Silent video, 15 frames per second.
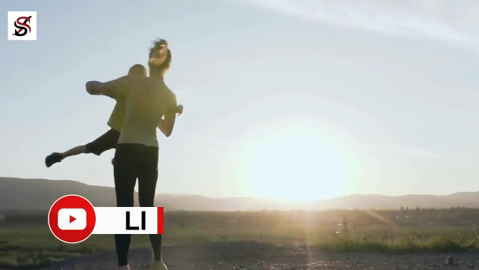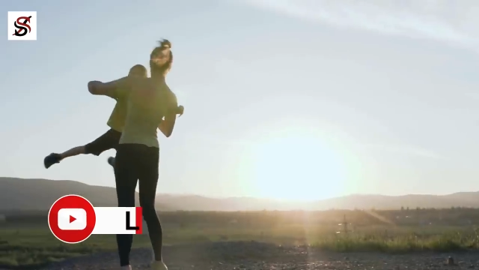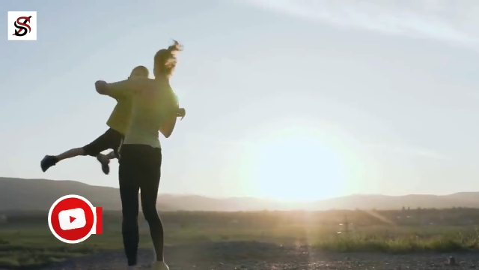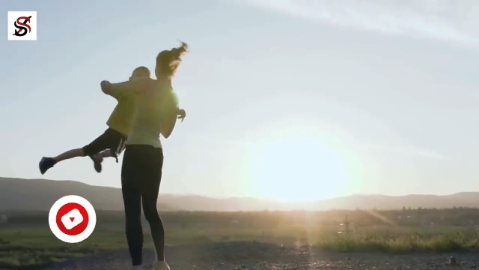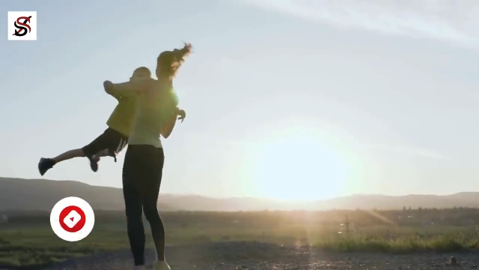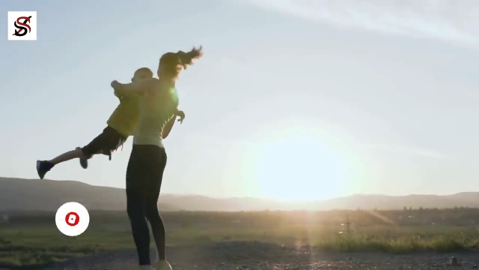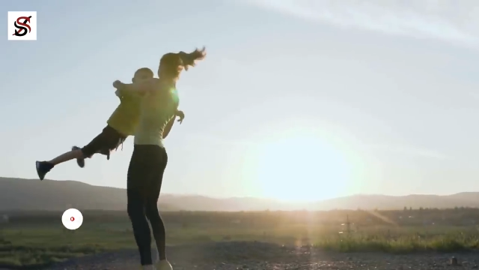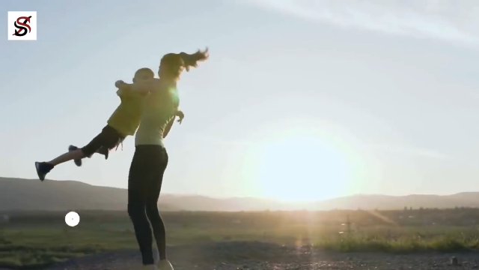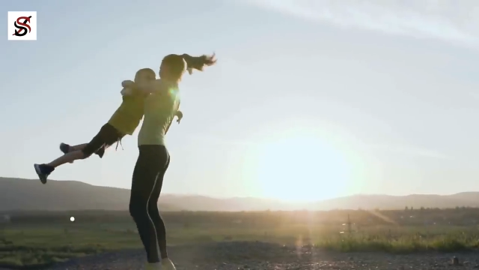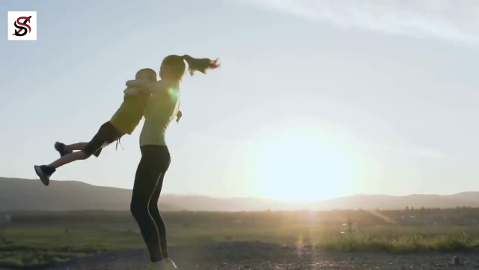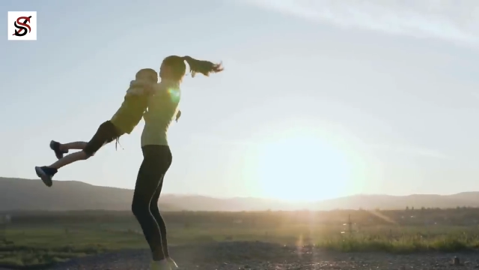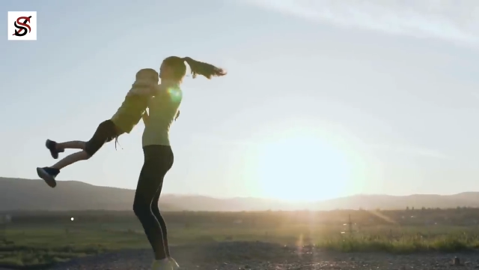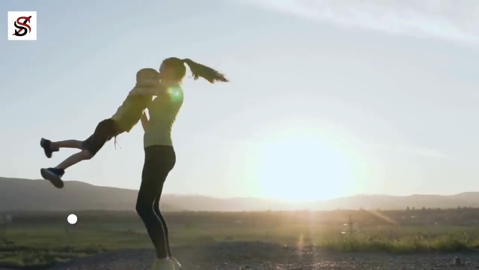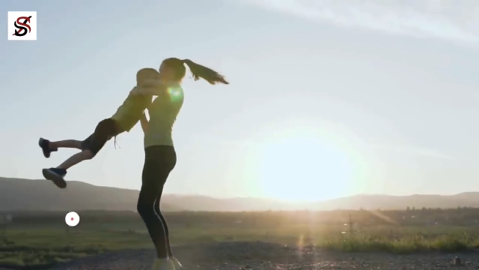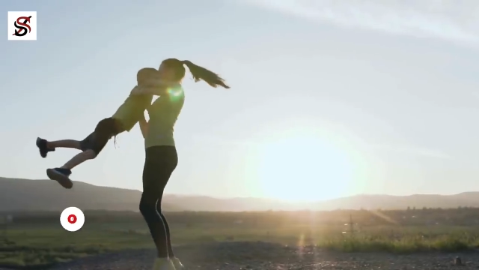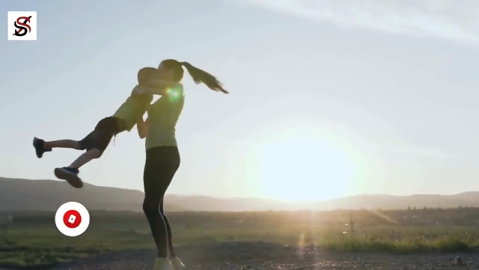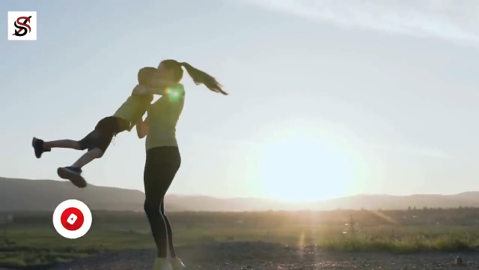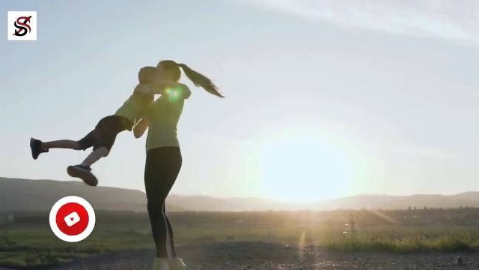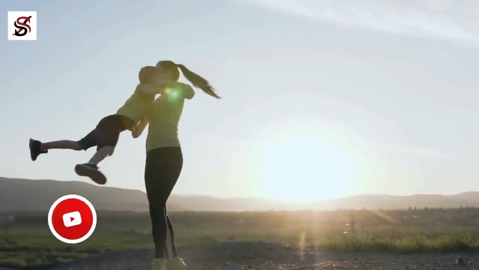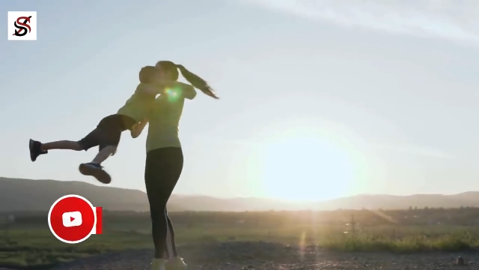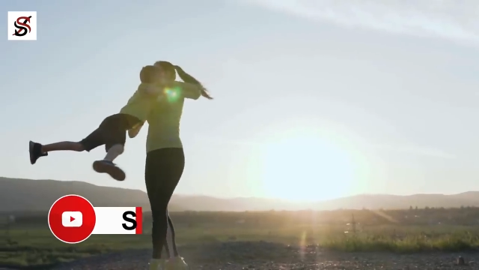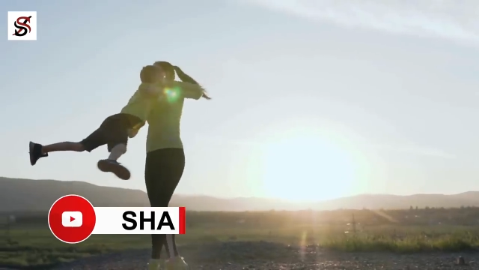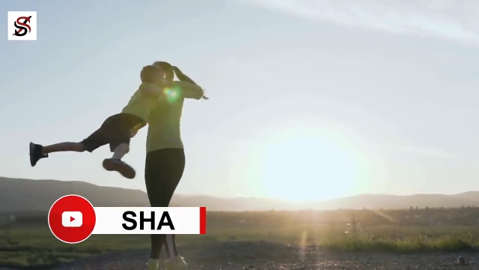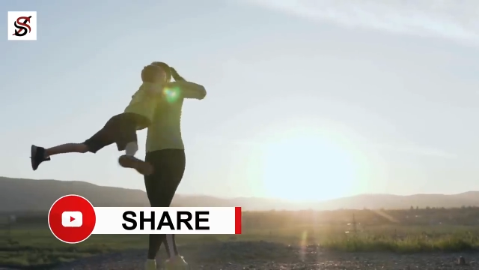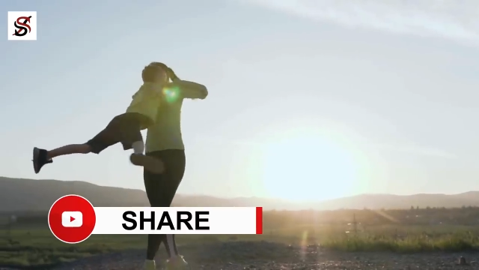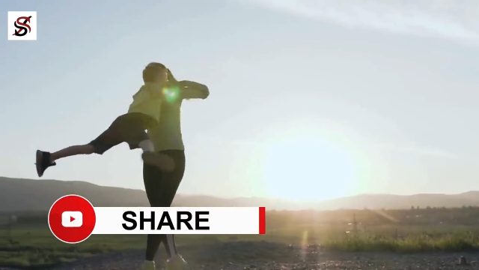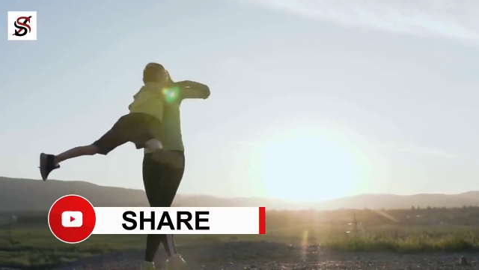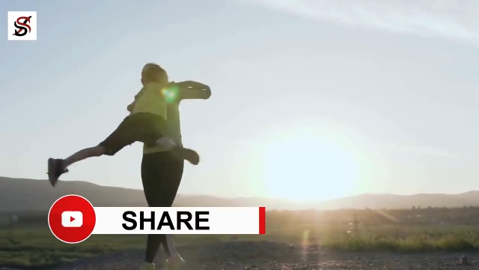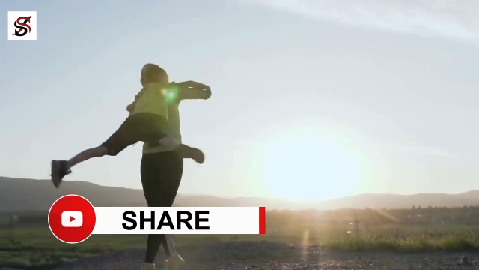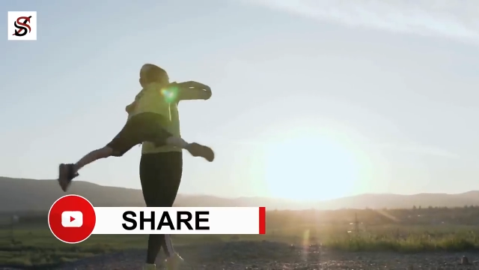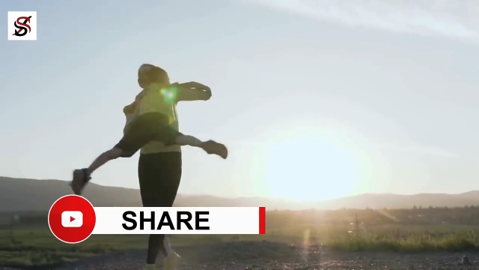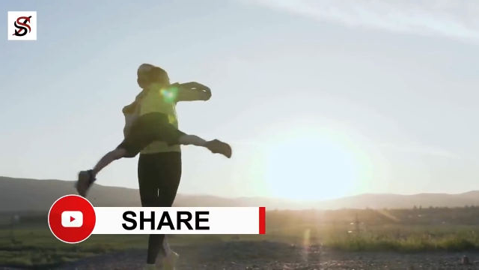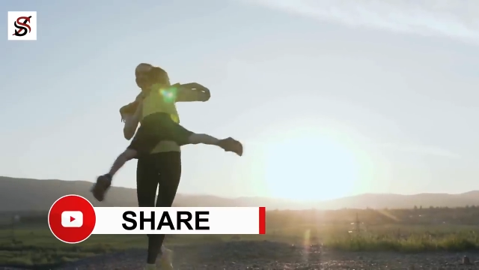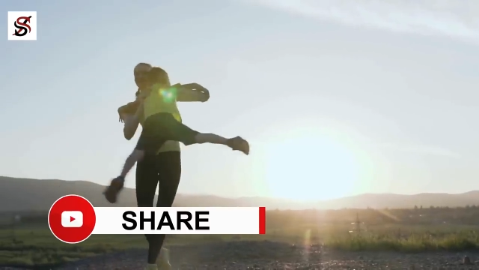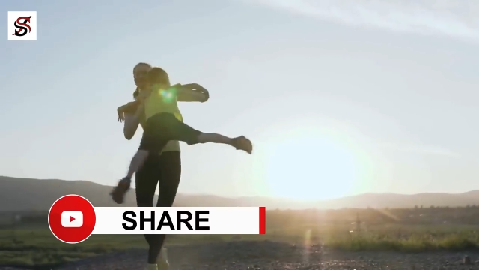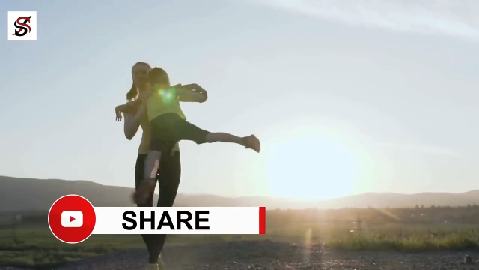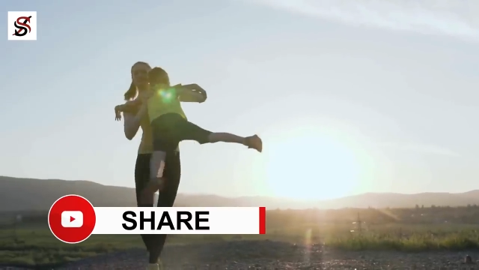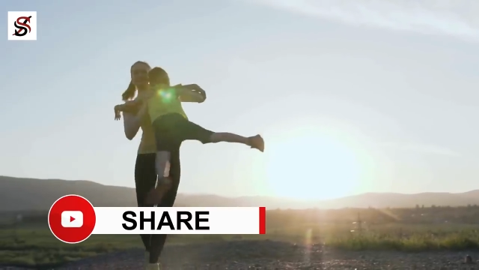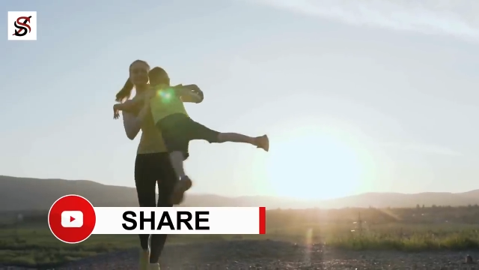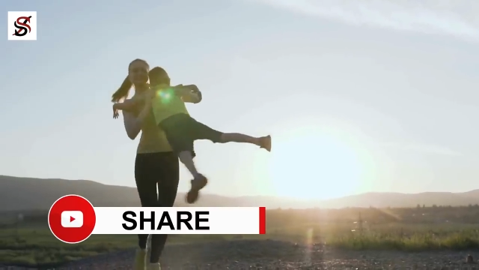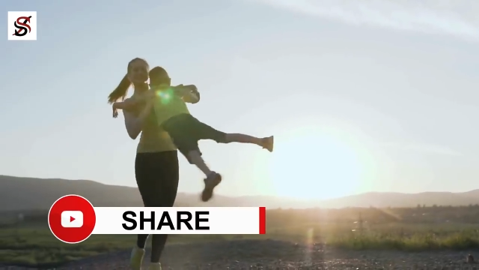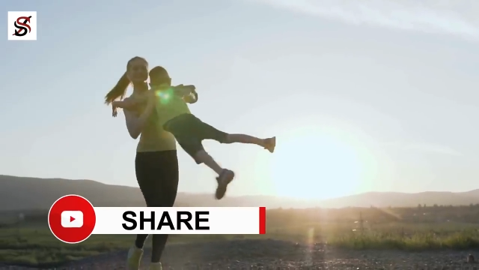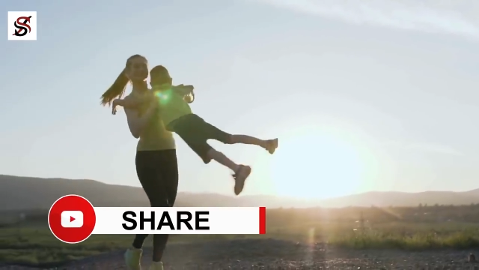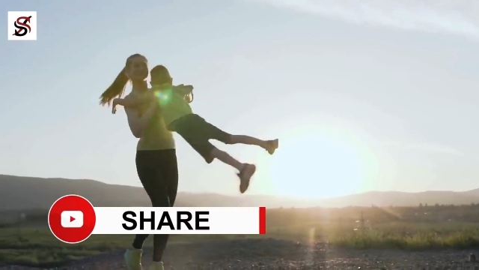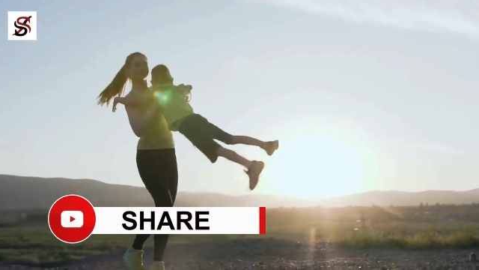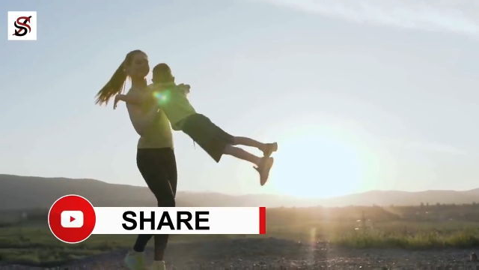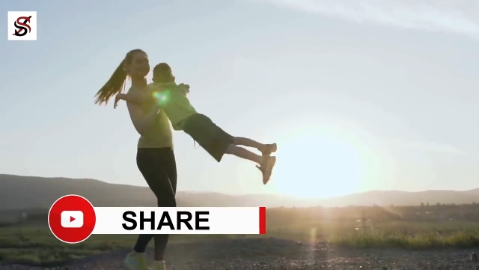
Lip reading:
No face is visible, so there are no lips to read.